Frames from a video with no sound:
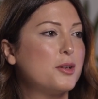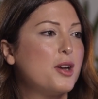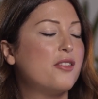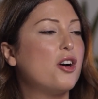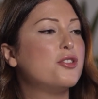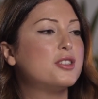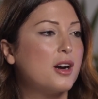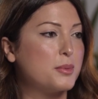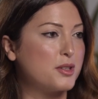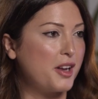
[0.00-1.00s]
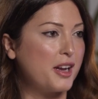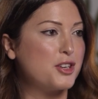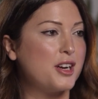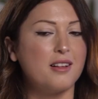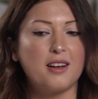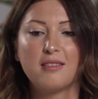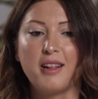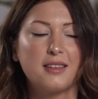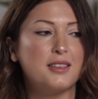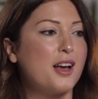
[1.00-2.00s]
Or you have other types of AHA like
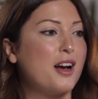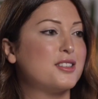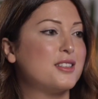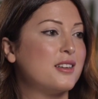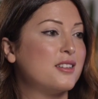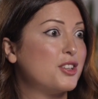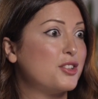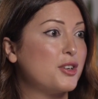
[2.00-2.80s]
lactic acid,